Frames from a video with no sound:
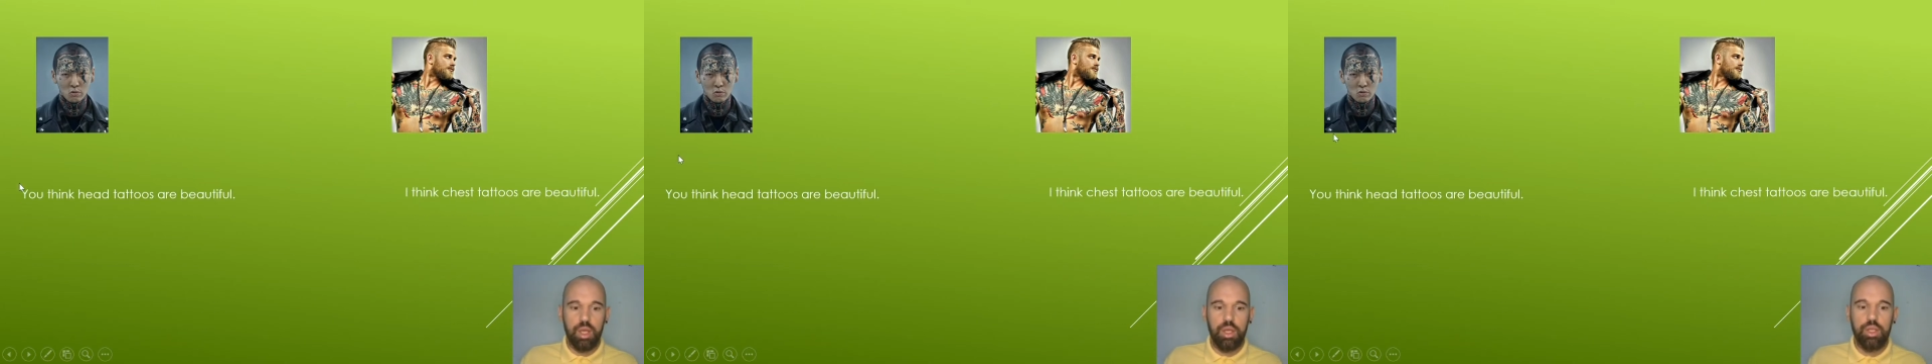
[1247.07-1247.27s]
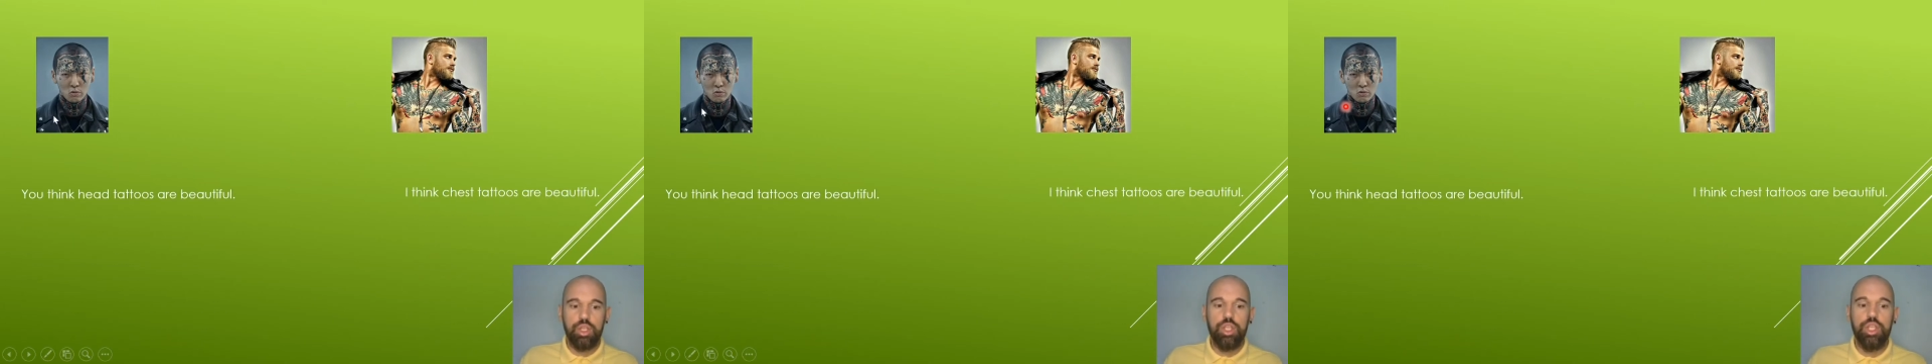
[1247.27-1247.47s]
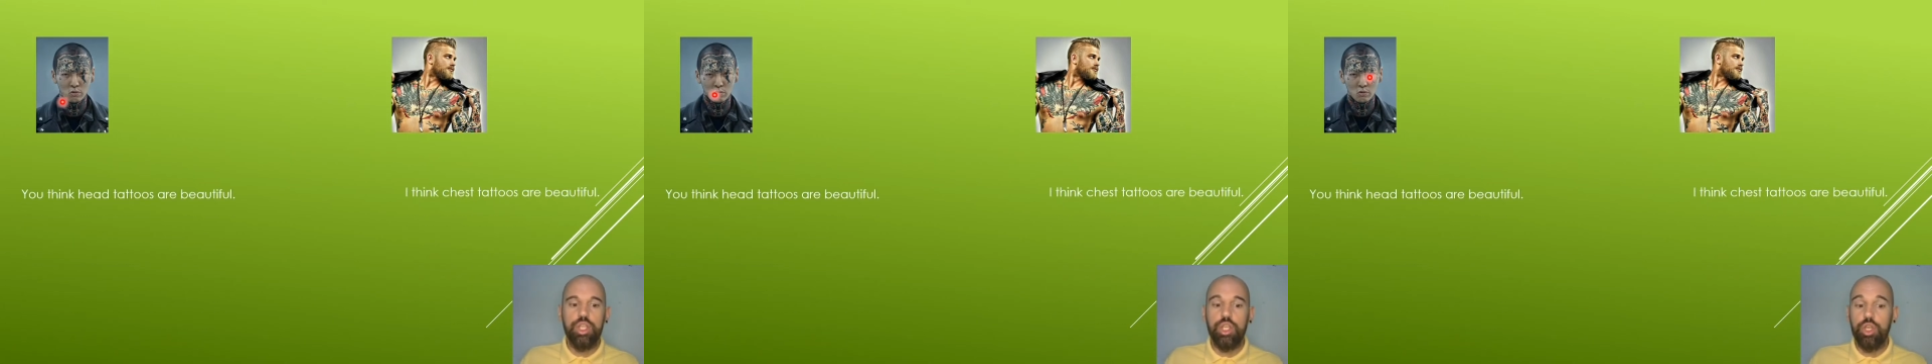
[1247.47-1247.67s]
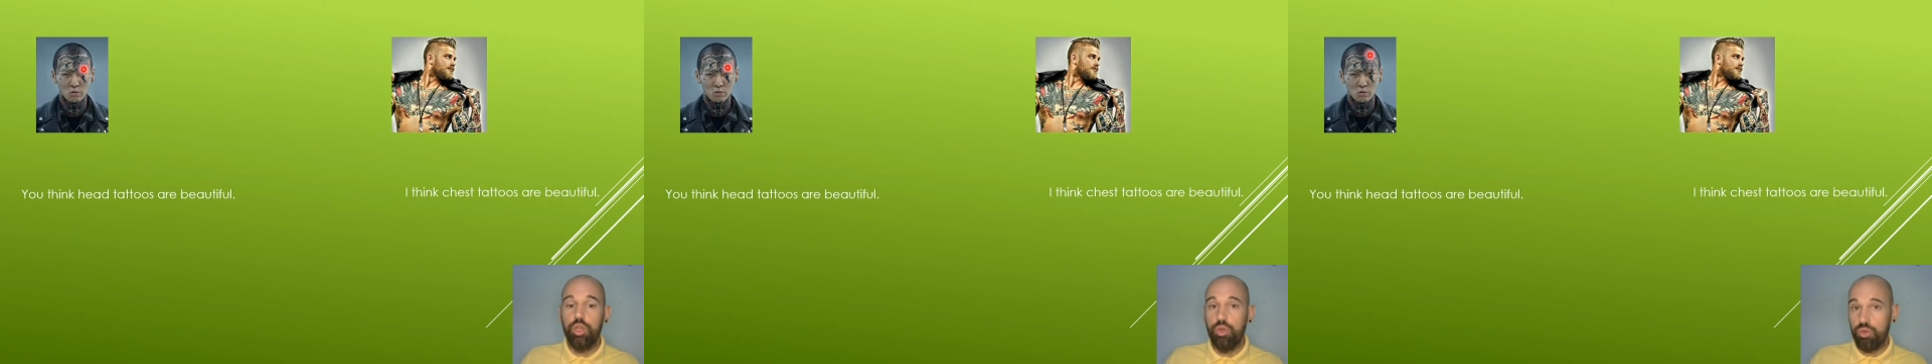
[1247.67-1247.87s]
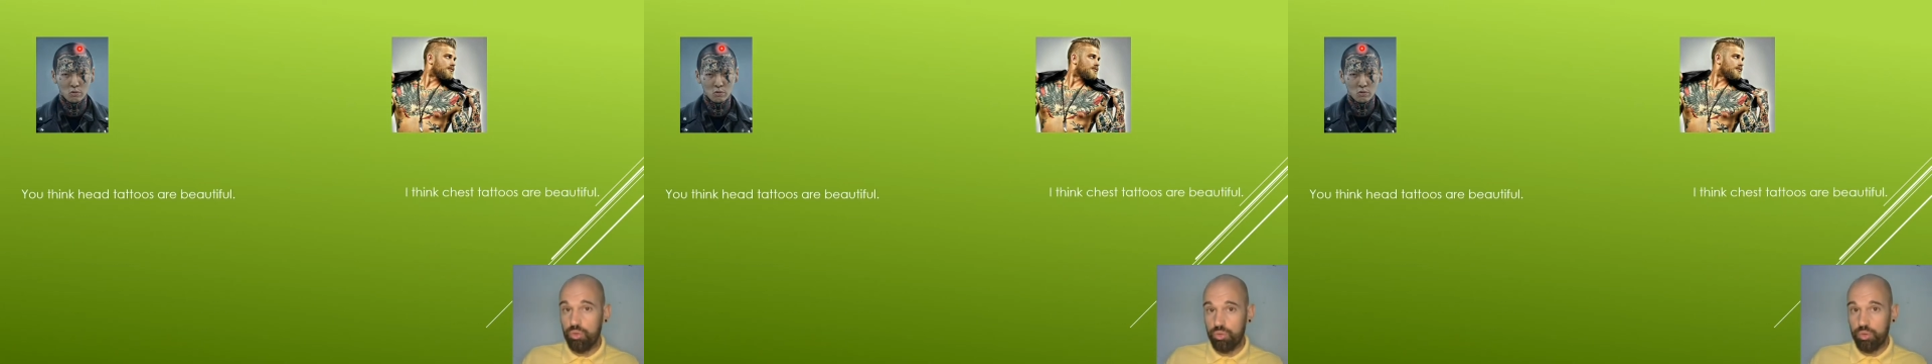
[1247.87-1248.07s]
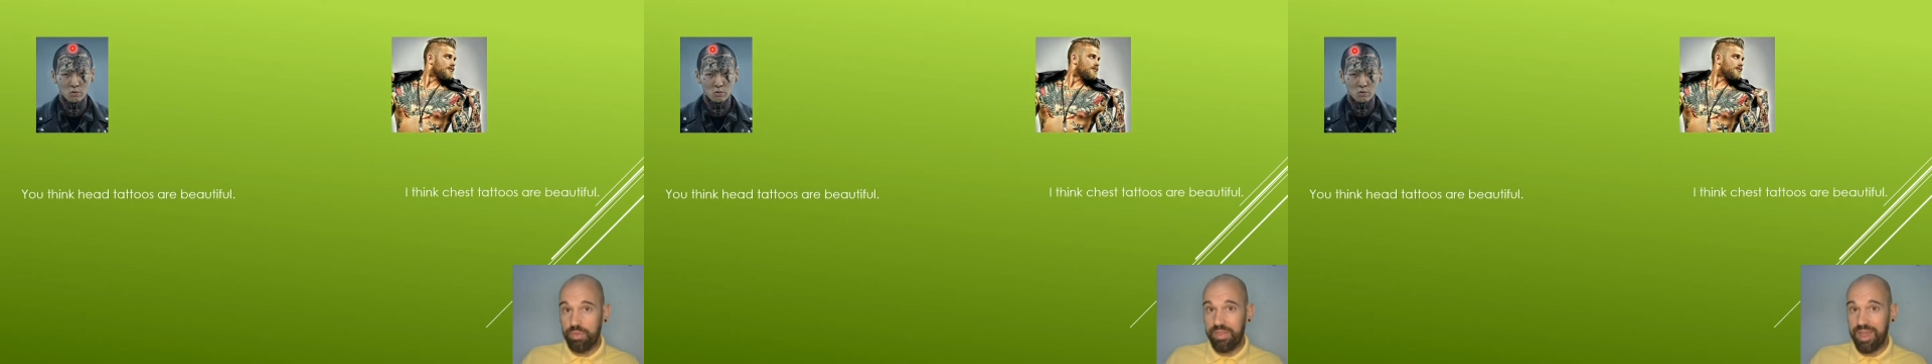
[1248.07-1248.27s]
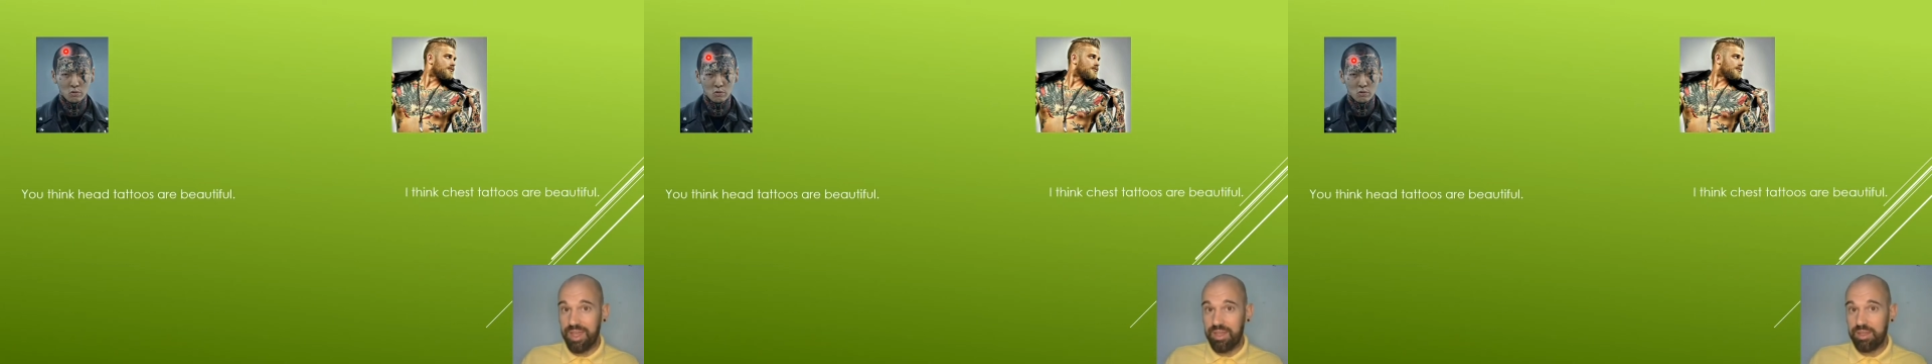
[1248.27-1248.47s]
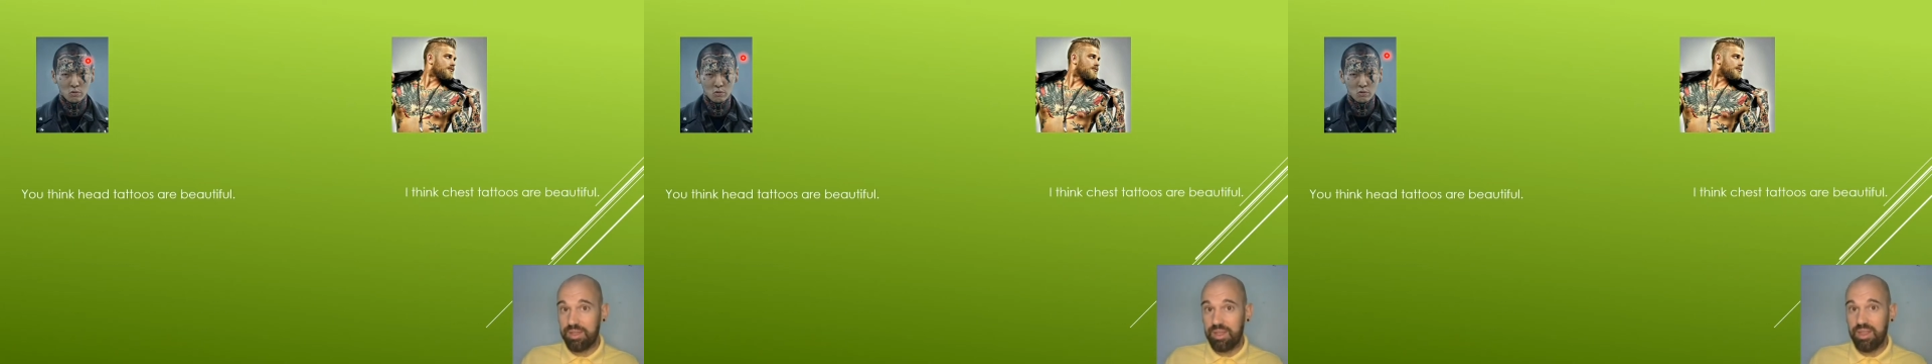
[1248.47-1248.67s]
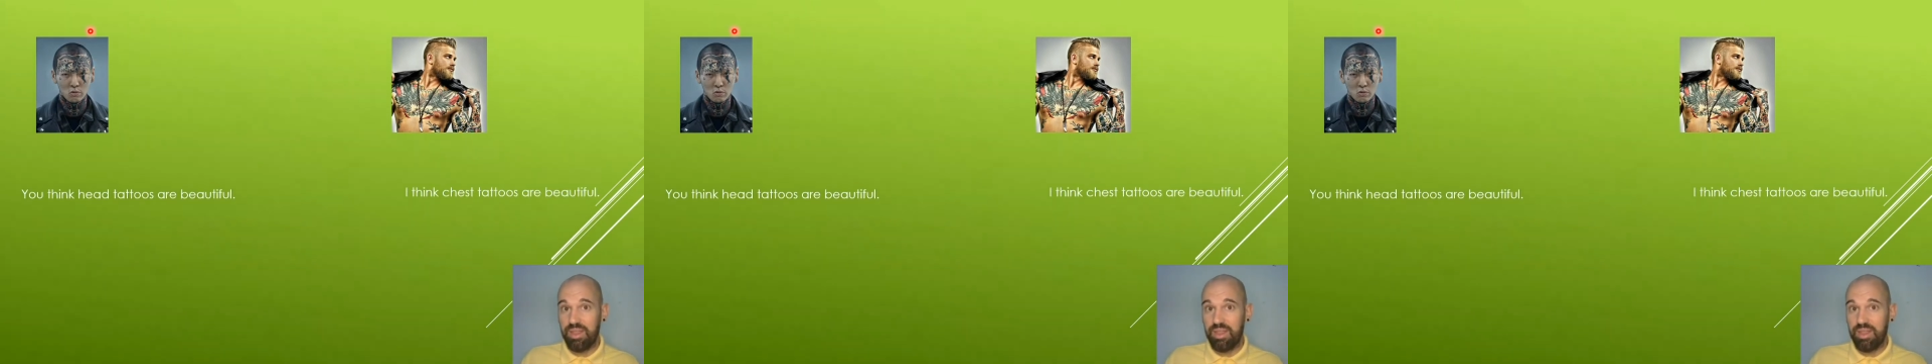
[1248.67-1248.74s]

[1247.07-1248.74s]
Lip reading: You think